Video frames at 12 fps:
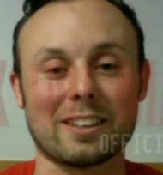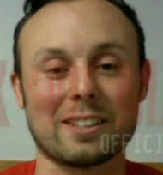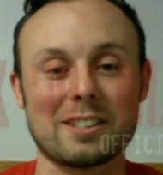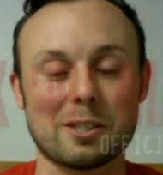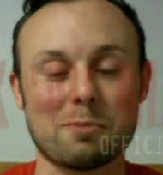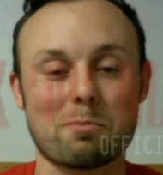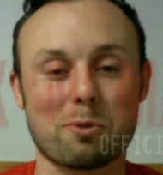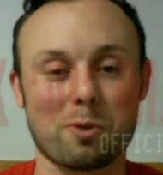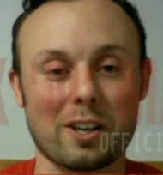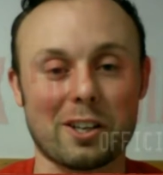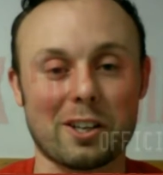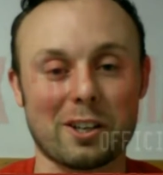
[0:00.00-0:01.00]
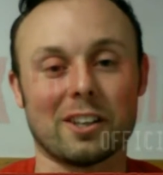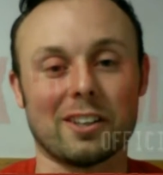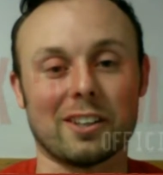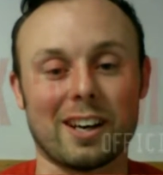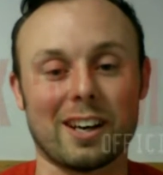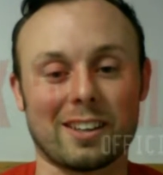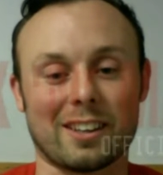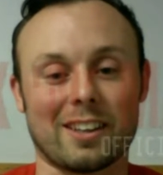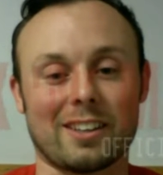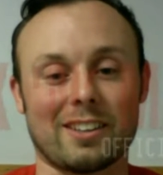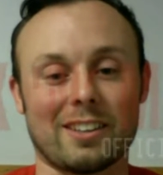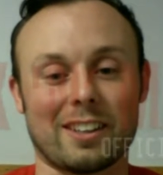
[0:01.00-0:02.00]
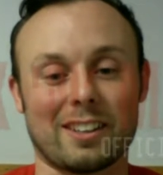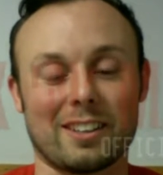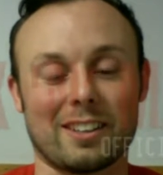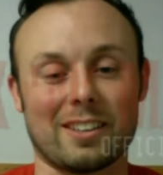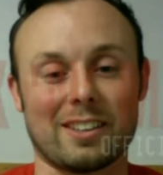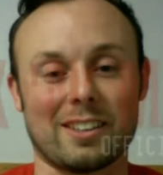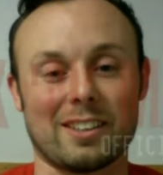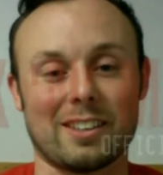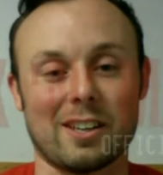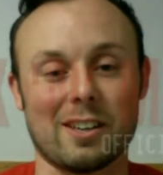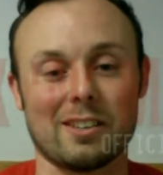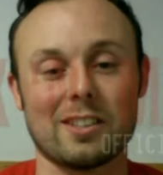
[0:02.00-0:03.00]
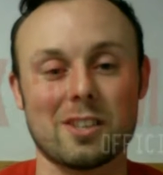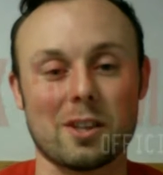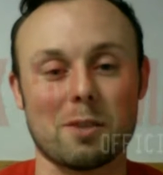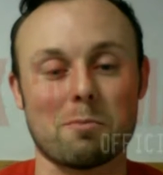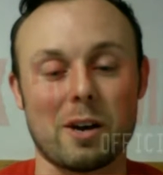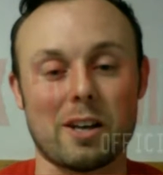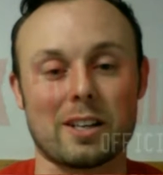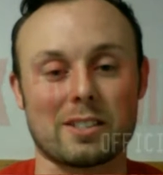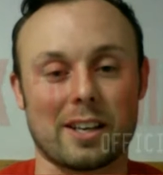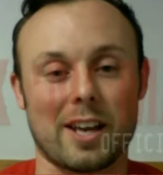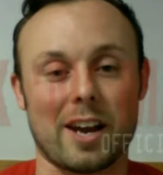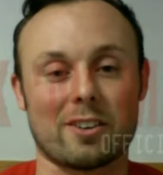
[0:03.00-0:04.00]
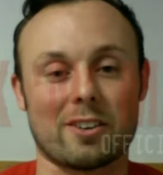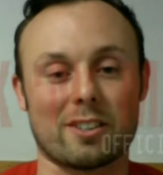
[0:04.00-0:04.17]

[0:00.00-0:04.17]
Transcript: Like she's pretty good, I think. Like at least on the mic as a character.